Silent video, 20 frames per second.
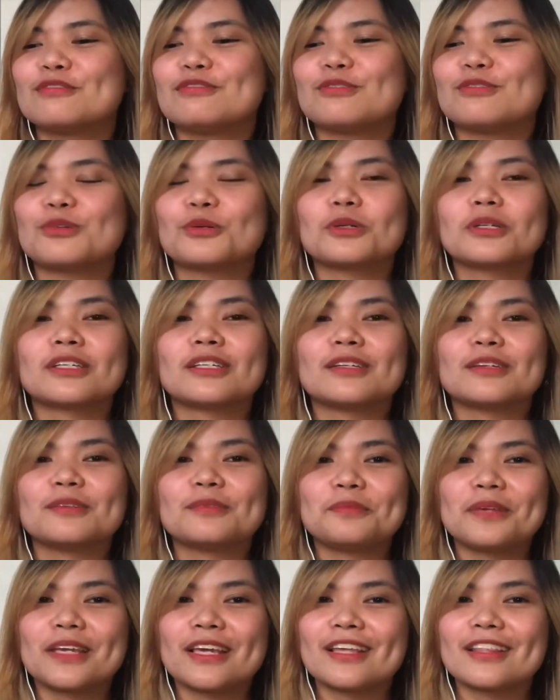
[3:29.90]

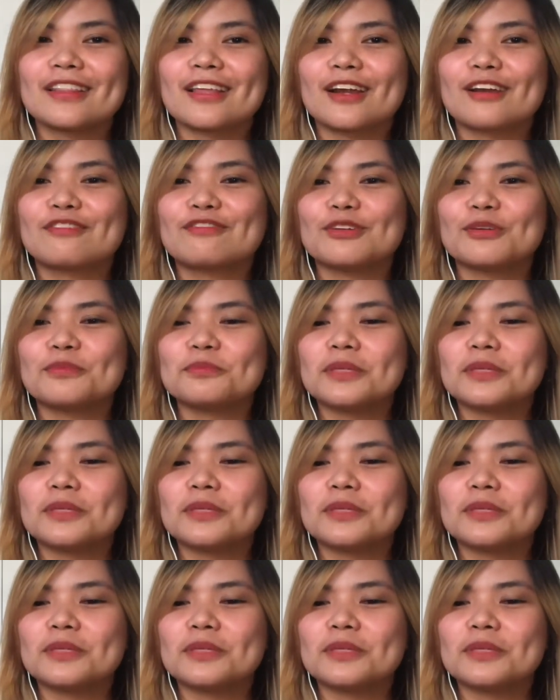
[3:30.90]
for being there for